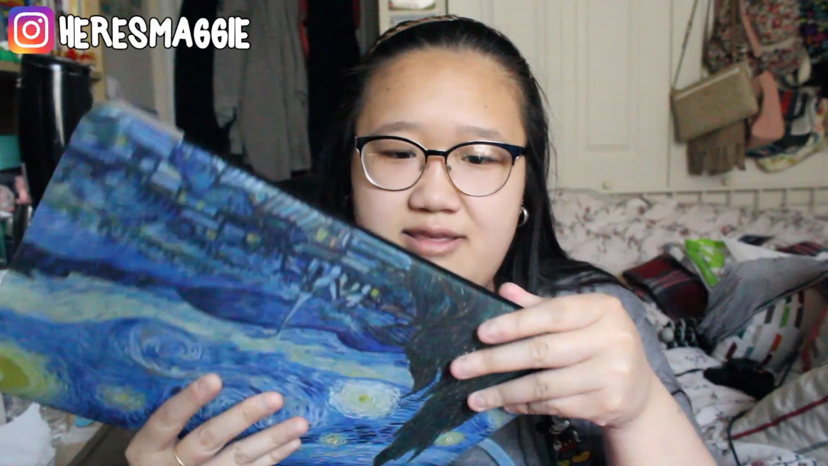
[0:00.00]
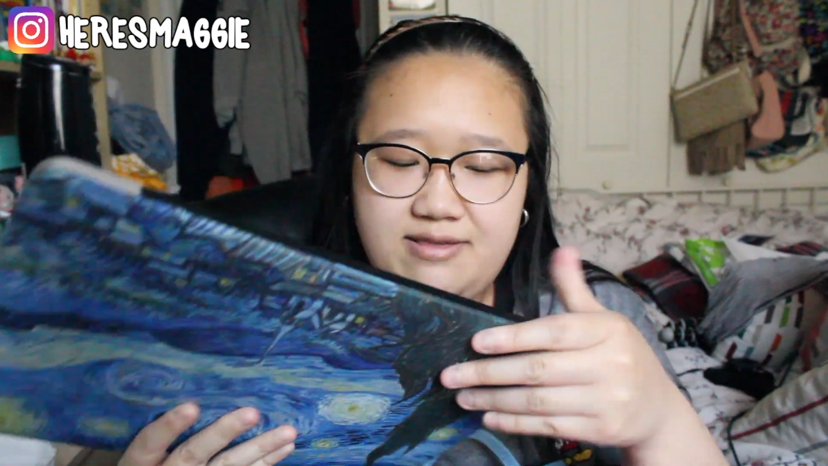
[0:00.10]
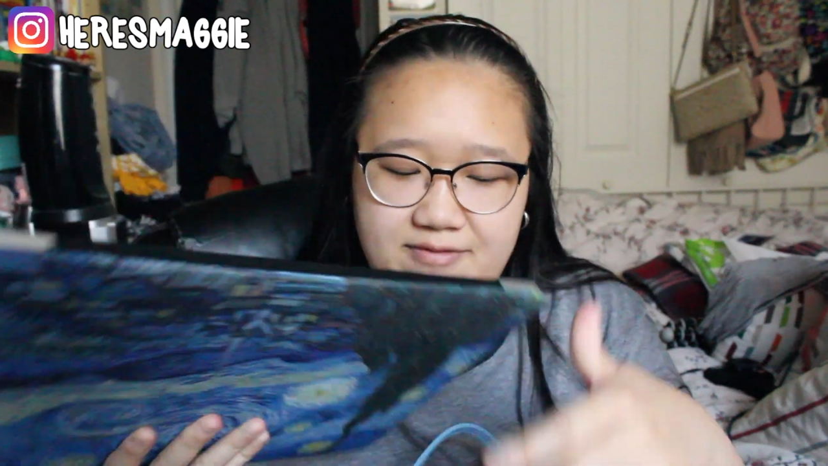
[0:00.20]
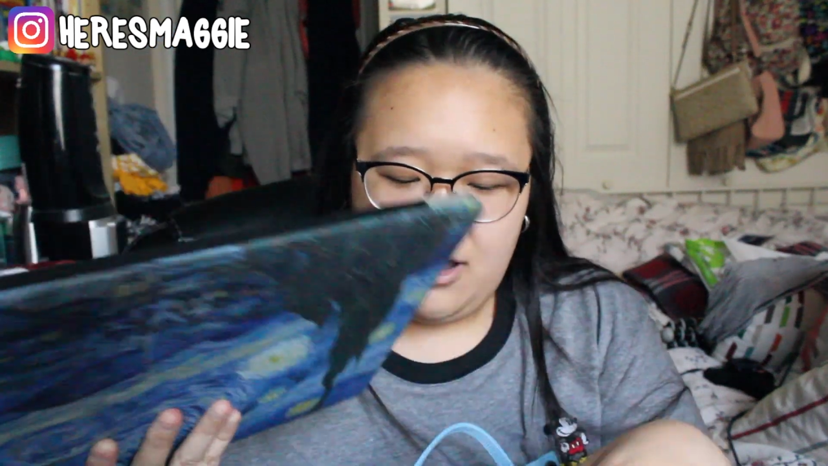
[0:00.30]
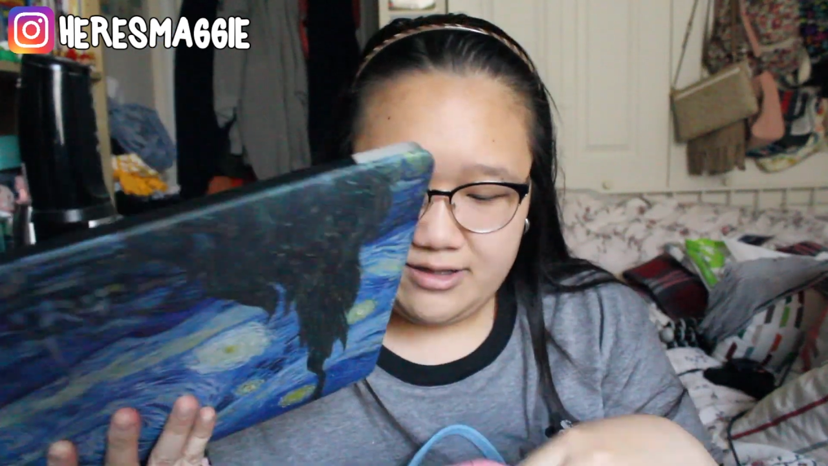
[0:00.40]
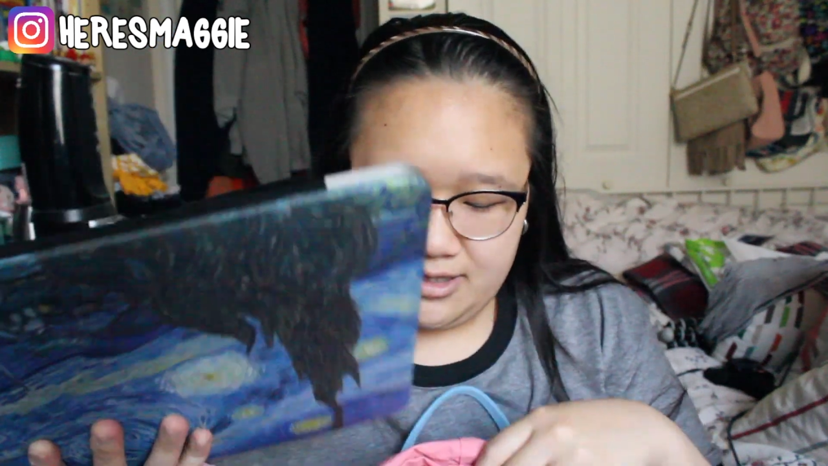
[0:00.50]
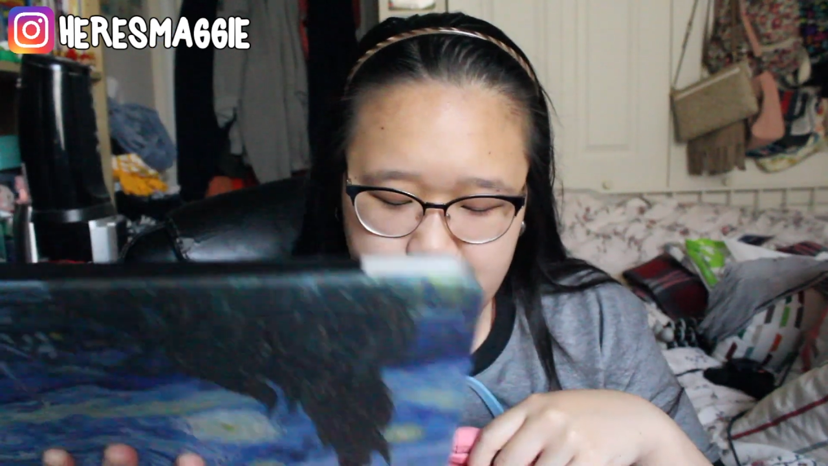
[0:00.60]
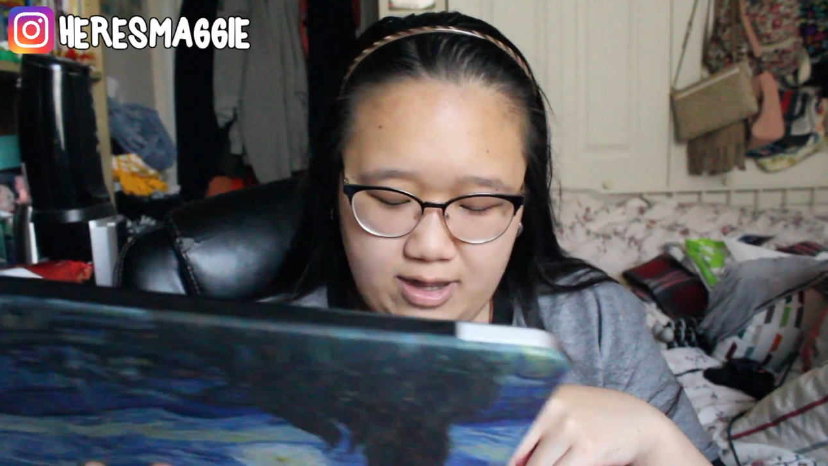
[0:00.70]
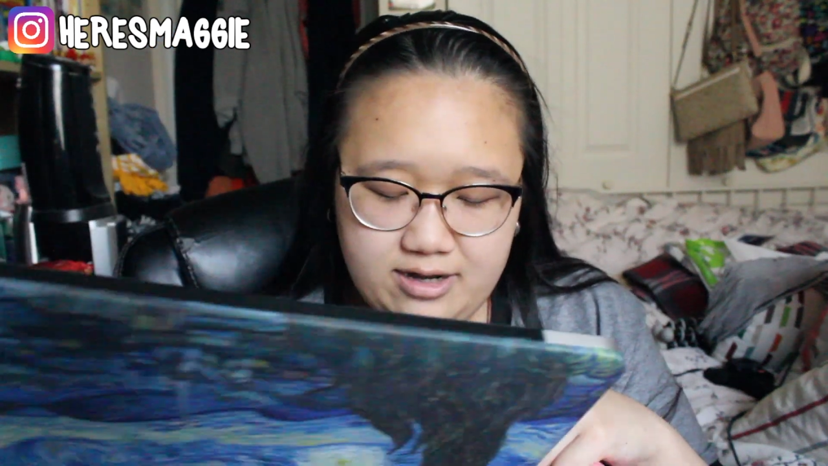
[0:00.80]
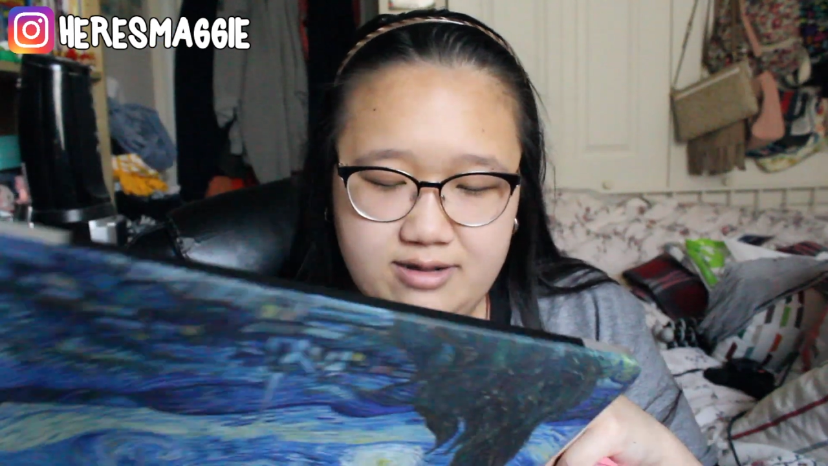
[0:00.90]
these vlogs and
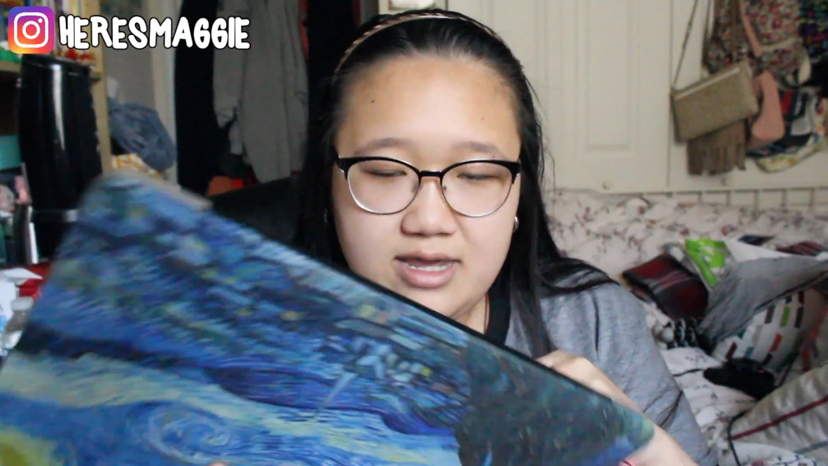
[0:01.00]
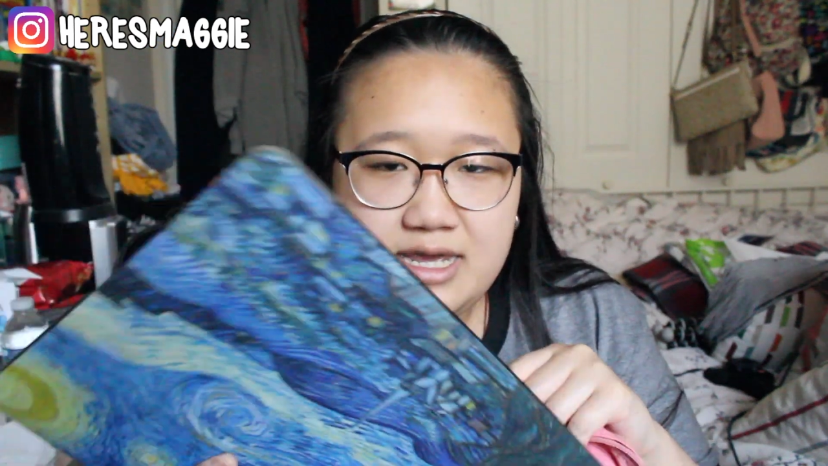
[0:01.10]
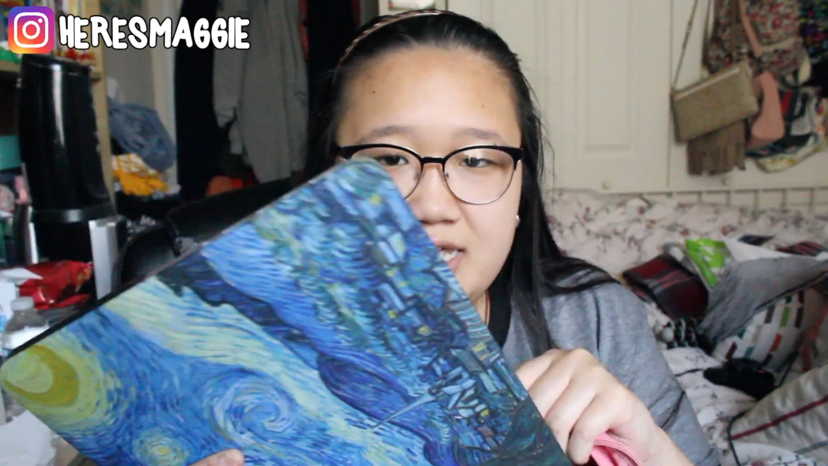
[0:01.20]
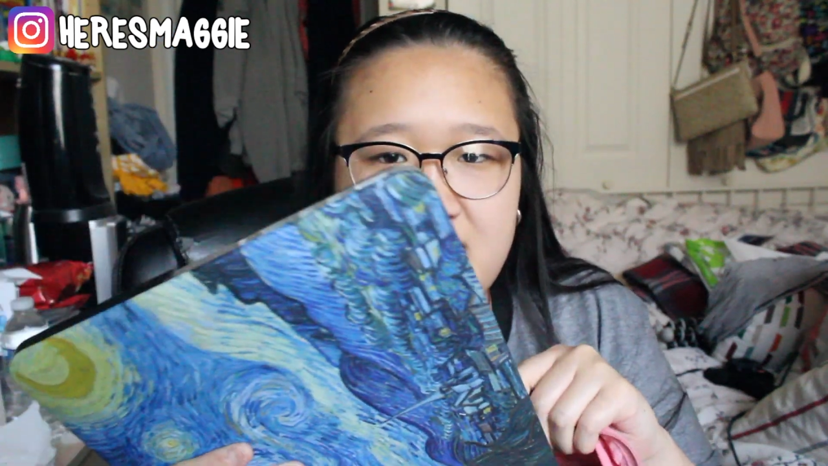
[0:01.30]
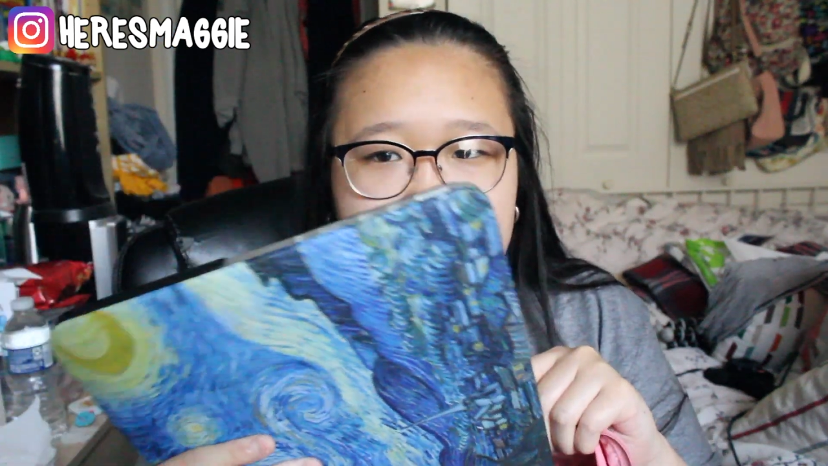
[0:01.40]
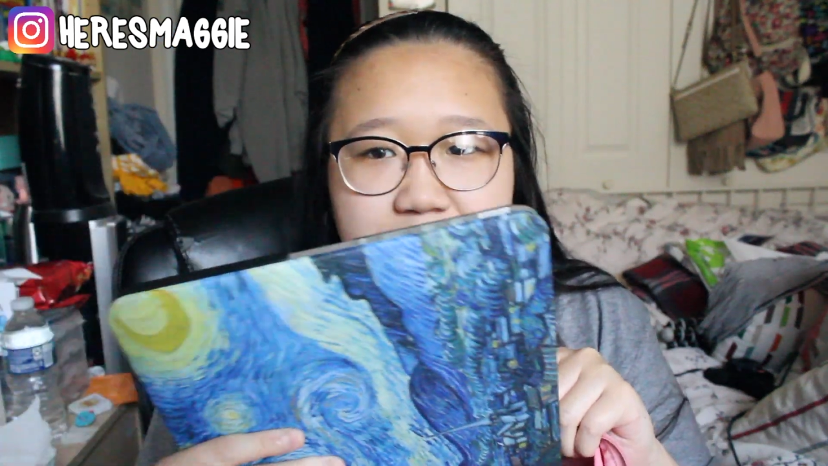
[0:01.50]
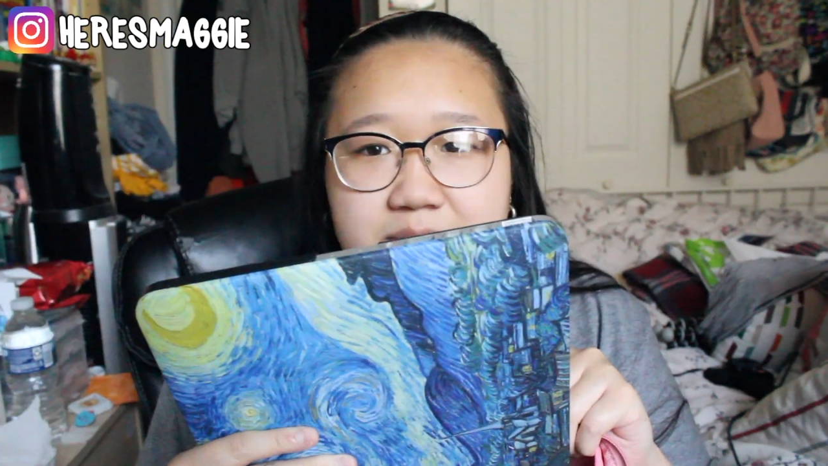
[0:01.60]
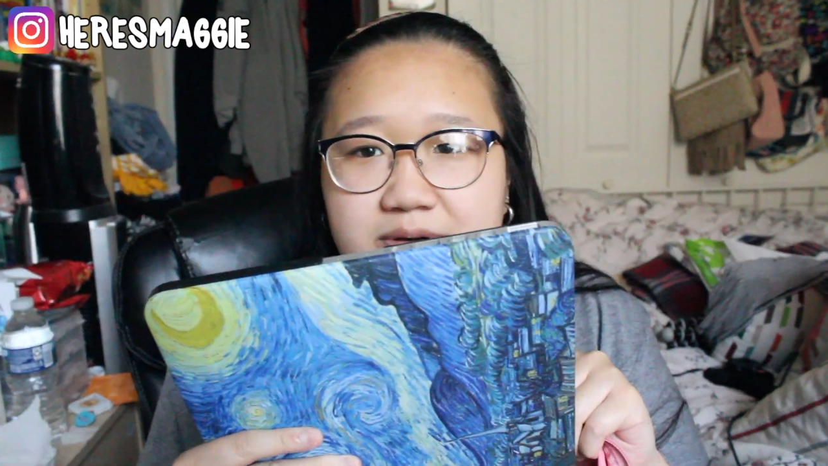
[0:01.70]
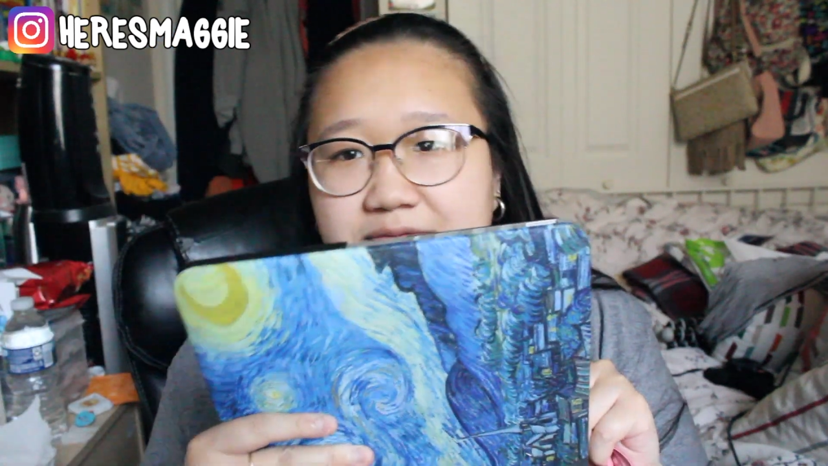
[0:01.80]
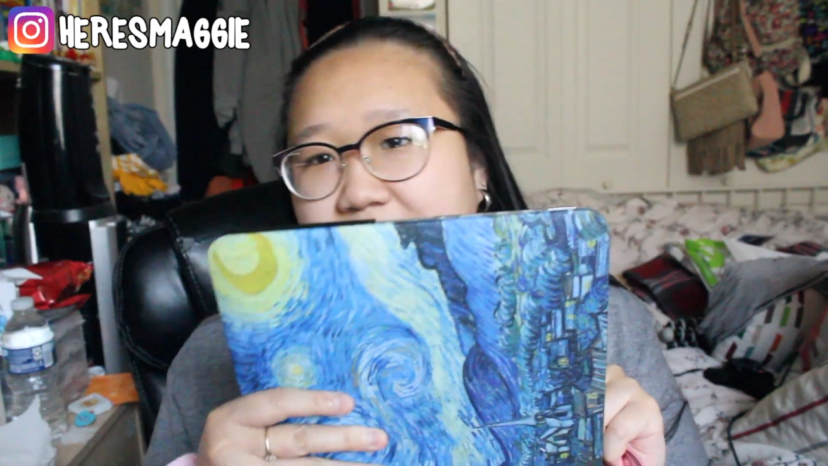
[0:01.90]
try to keep up
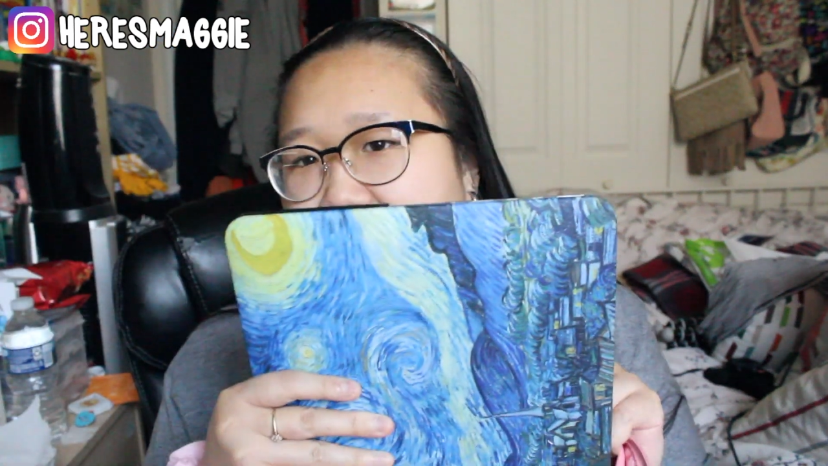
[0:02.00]
with